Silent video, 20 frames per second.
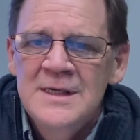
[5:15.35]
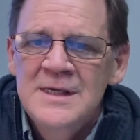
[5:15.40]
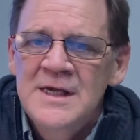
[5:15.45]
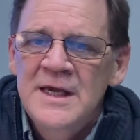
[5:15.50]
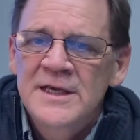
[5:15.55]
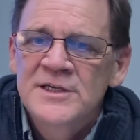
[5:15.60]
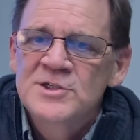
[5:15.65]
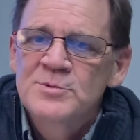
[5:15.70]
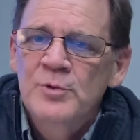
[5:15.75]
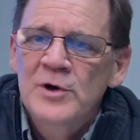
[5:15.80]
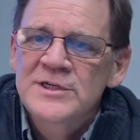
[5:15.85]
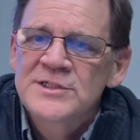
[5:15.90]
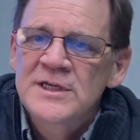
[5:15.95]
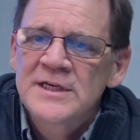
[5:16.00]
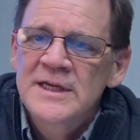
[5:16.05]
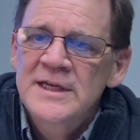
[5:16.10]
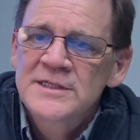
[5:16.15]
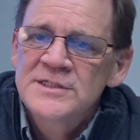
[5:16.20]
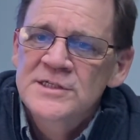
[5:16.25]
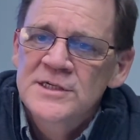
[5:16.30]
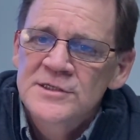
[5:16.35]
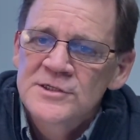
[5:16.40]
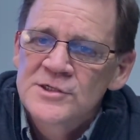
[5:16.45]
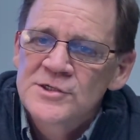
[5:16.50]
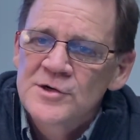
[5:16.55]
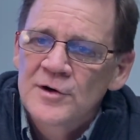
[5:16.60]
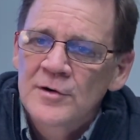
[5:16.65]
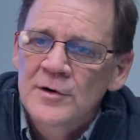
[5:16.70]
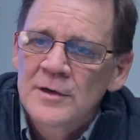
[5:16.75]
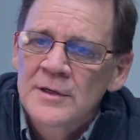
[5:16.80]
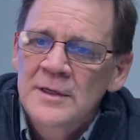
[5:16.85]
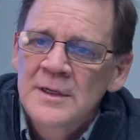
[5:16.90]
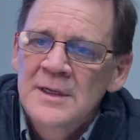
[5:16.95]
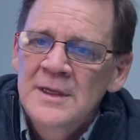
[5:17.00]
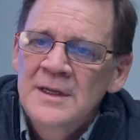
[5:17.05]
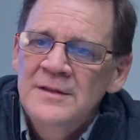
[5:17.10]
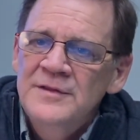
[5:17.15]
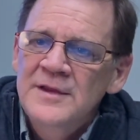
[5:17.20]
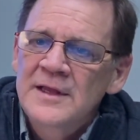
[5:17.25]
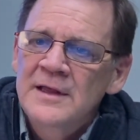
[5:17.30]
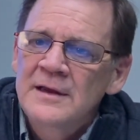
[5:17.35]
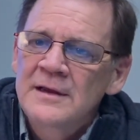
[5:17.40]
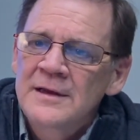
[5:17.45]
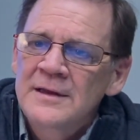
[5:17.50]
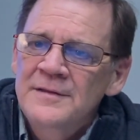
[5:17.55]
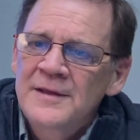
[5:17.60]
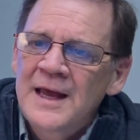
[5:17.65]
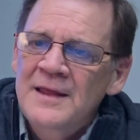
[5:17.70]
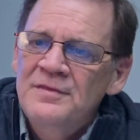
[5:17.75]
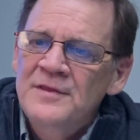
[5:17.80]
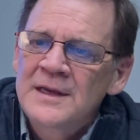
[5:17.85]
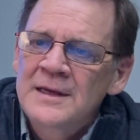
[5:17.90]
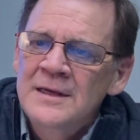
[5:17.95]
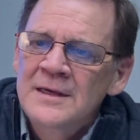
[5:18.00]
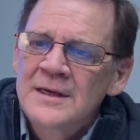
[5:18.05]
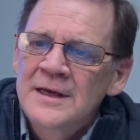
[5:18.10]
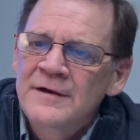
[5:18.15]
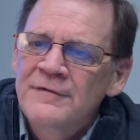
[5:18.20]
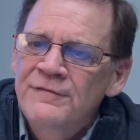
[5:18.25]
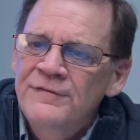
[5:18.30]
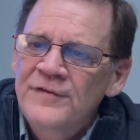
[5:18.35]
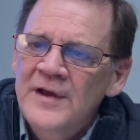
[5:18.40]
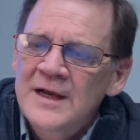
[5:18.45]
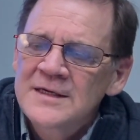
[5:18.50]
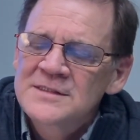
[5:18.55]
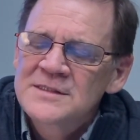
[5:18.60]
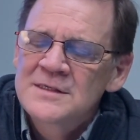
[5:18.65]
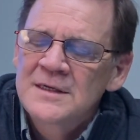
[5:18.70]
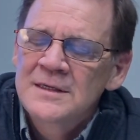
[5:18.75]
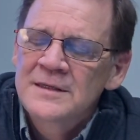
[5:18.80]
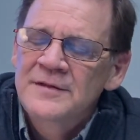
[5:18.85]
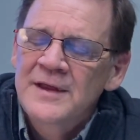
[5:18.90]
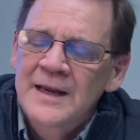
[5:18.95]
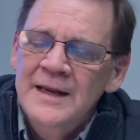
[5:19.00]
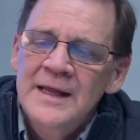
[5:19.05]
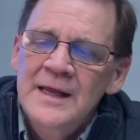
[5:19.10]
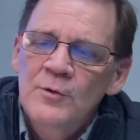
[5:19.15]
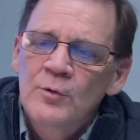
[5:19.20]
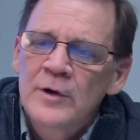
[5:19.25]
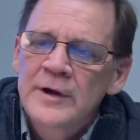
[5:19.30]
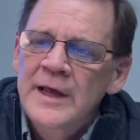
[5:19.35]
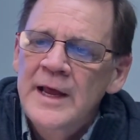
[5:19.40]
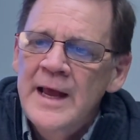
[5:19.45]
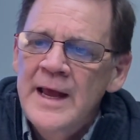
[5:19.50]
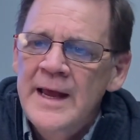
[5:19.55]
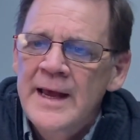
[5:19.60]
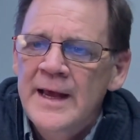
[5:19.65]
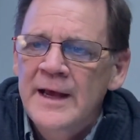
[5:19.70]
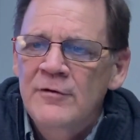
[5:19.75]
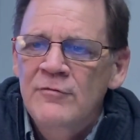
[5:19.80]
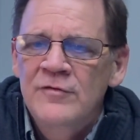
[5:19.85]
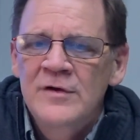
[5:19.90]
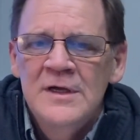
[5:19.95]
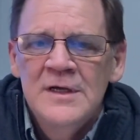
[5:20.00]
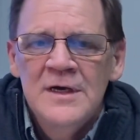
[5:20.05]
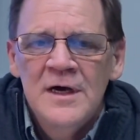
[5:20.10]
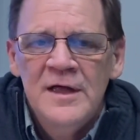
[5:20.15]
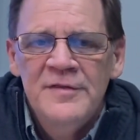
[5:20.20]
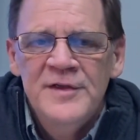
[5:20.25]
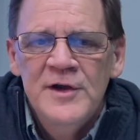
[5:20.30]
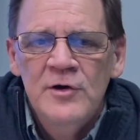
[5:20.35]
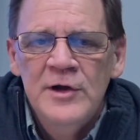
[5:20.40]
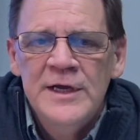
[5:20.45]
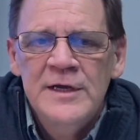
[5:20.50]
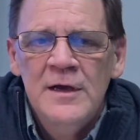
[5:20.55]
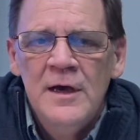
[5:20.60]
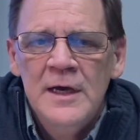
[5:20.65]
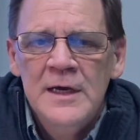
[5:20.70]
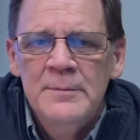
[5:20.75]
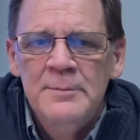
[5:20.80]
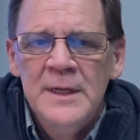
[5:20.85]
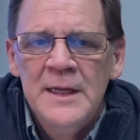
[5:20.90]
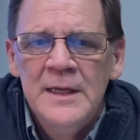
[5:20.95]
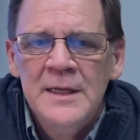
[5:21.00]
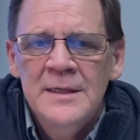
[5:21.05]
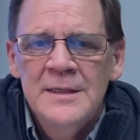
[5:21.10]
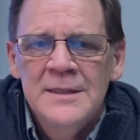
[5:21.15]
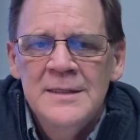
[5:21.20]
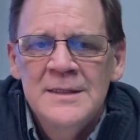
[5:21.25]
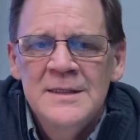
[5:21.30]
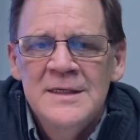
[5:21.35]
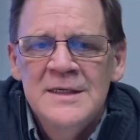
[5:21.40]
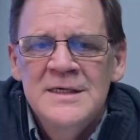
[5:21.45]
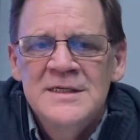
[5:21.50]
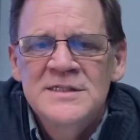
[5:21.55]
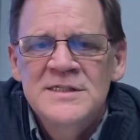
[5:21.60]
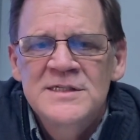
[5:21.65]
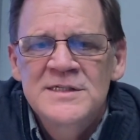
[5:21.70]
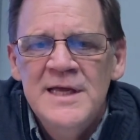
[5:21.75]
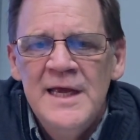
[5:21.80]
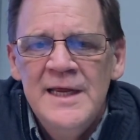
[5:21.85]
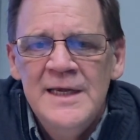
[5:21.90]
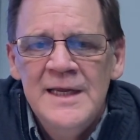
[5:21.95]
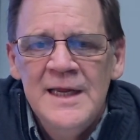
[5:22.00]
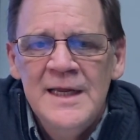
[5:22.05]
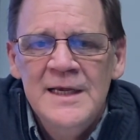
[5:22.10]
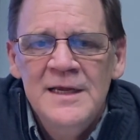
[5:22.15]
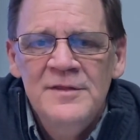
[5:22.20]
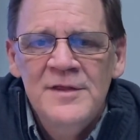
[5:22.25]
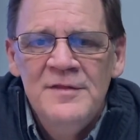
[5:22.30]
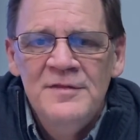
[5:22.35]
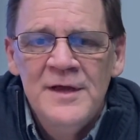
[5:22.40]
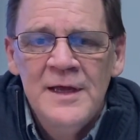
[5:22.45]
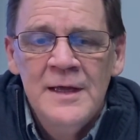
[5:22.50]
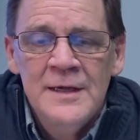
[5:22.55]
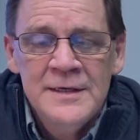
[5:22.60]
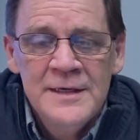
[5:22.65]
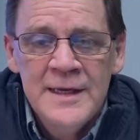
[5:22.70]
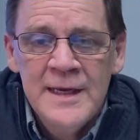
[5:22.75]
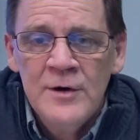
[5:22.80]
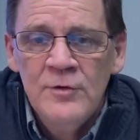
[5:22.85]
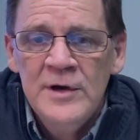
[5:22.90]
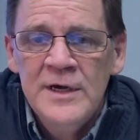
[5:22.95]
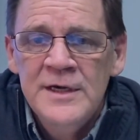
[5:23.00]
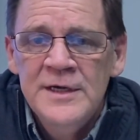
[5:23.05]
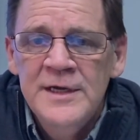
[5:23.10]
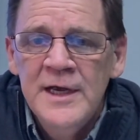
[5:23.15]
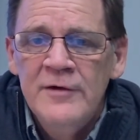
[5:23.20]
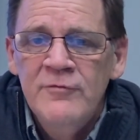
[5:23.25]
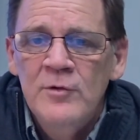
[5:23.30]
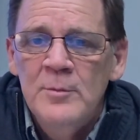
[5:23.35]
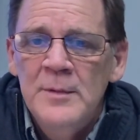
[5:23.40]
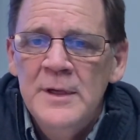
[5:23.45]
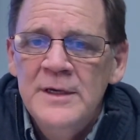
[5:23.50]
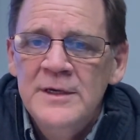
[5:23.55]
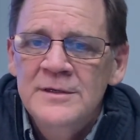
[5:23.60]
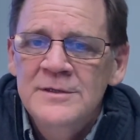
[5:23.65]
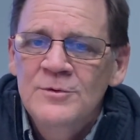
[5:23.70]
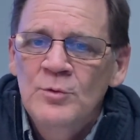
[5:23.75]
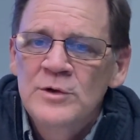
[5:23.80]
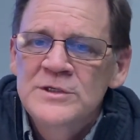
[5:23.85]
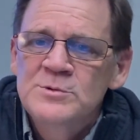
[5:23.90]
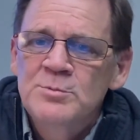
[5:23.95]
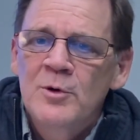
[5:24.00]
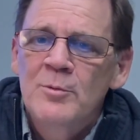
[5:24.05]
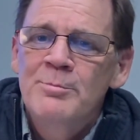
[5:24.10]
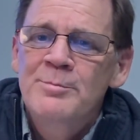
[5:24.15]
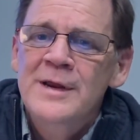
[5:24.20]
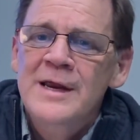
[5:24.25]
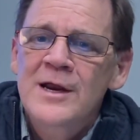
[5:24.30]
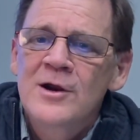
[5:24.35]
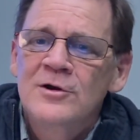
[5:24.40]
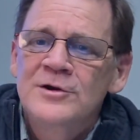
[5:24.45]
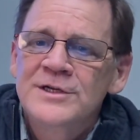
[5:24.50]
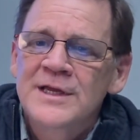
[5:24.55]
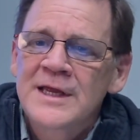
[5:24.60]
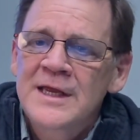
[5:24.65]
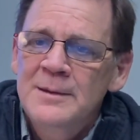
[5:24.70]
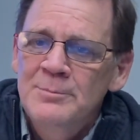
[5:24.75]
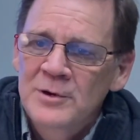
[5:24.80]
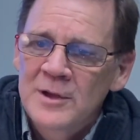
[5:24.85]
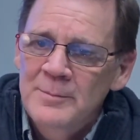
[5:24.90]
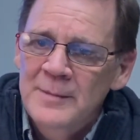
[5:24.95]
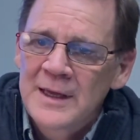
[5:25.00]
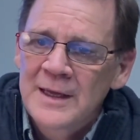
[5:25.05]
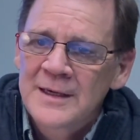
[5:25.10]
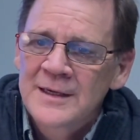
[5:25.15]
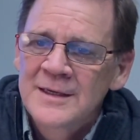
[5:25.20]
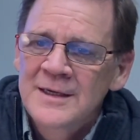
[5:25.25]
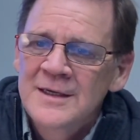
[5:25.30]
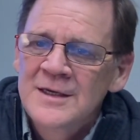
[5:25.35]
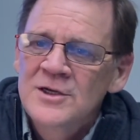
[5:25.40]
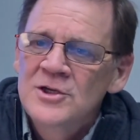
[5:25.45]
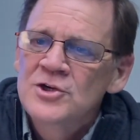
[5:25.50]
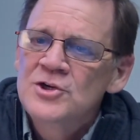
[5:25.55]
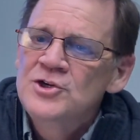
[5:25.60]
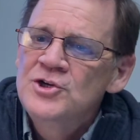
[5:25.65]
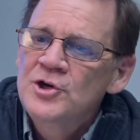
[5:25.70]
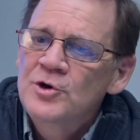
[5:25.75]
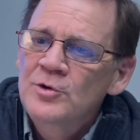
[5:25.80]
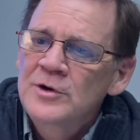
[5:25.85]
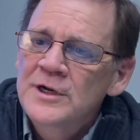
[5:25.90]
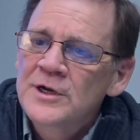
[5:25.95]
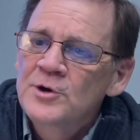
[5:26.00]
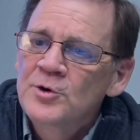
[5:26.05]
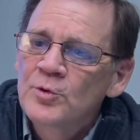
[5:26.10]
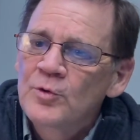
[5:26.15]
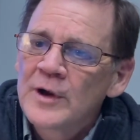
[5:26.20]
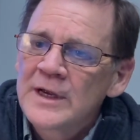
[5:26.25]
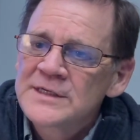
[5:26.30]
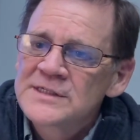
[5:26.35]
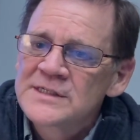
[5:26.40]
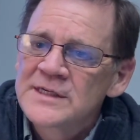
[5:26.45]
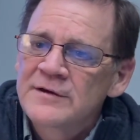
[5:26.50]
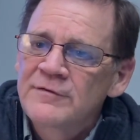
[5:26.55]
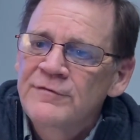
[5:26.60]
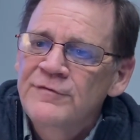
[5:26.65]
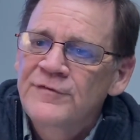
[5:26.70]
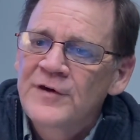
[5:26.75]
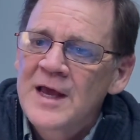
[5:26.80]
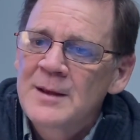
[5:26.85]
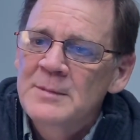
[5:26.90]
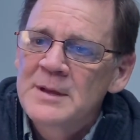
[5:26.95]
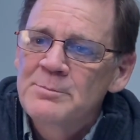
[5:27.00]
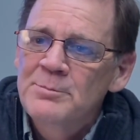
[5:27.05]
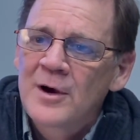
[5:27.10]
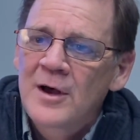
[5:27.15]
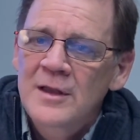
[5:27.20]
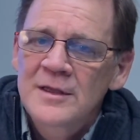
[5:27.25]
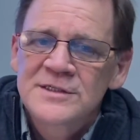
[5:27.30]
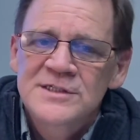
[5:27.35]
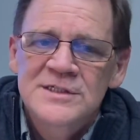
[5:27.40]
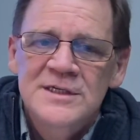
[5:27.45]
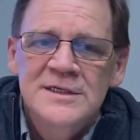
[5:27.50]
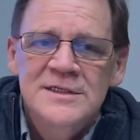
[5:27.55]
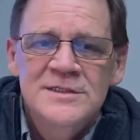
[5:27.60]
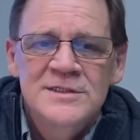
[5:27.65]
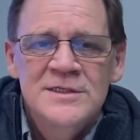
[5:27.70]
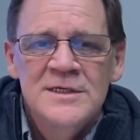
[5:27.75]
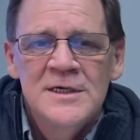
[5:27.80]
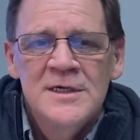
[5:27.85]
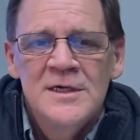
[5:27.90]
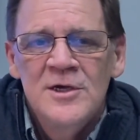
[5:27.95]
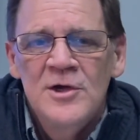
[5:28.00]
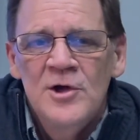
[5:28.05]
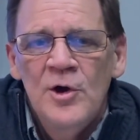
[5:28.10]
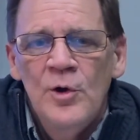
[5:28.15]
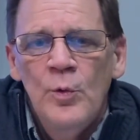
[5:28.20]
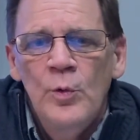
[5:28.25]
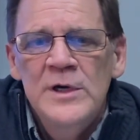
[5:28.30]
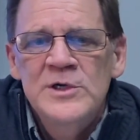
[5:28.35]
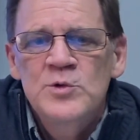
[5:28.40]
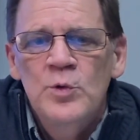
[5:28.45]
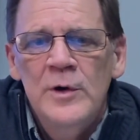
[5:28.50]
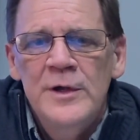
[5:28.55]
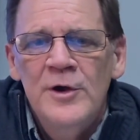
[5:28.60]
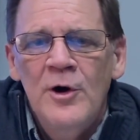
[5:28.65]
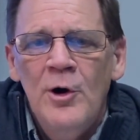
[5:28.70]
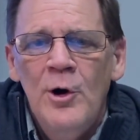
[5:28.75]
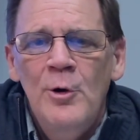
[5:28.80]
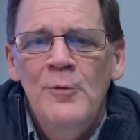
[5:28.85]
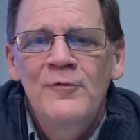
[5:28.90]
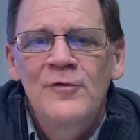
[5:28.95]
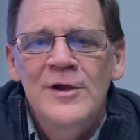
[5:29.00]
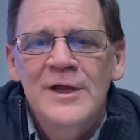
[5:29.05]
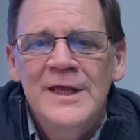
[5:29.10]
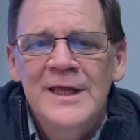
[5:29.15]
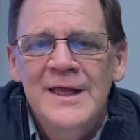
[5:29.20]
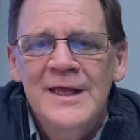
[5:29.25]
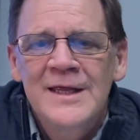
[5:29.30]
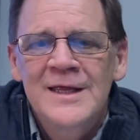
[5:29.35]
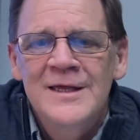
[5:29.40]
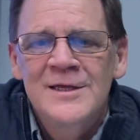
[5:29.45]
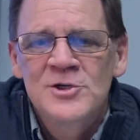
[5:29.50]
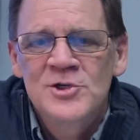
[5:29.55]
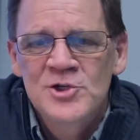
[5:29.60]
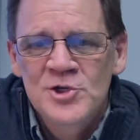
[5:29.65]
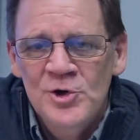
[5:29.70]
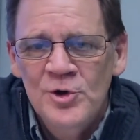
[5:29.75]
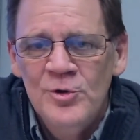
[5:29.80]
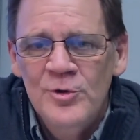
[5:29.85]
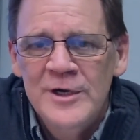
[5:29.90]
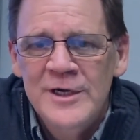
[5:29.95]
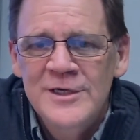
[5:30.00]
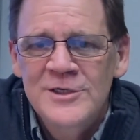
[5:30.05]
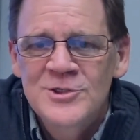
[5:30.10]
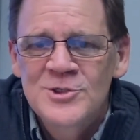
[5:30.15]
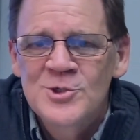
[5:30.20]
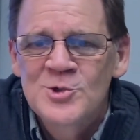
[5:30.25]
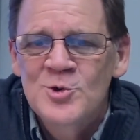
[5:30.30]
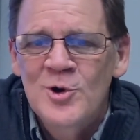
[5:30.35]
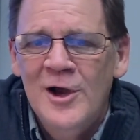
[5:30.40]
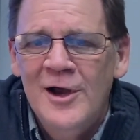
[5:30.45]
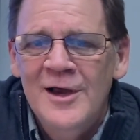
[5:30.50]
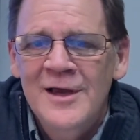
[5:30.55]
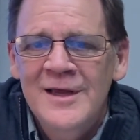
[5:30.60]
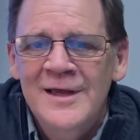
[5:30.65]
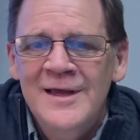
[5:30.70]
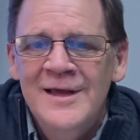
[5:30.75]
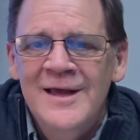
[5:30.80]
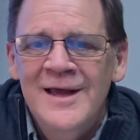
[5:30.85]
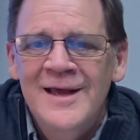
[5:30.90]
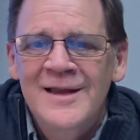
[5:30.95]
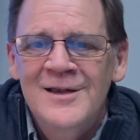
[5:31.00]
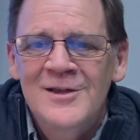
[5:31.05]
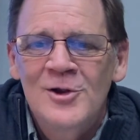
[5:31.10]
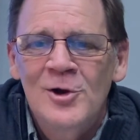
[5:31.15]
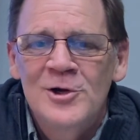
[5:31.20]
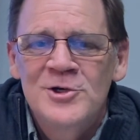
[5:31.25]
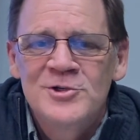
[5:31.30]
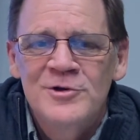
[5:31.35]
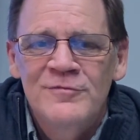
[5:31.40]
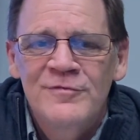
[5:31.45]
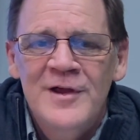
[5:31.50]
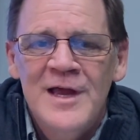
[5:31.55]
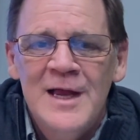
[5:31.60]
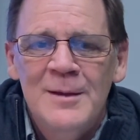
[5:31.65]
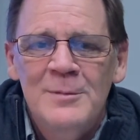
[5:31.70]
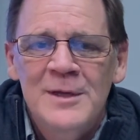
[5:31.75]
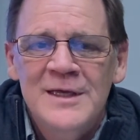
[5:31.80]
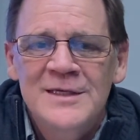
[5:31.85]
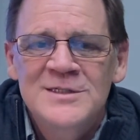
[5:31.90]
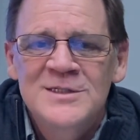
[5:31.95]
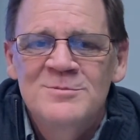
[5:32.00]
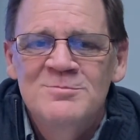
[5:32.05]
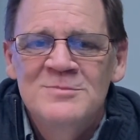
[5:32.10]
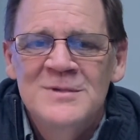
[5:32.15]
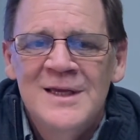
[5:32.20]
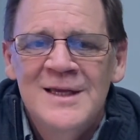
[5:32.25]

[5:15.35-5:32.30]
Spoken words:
expressing his concern that the effects that it would have on their economy, stating that the Hungarian government was prepared to implement new and aggressive family policies, which would hopefully encourage strong and larger families.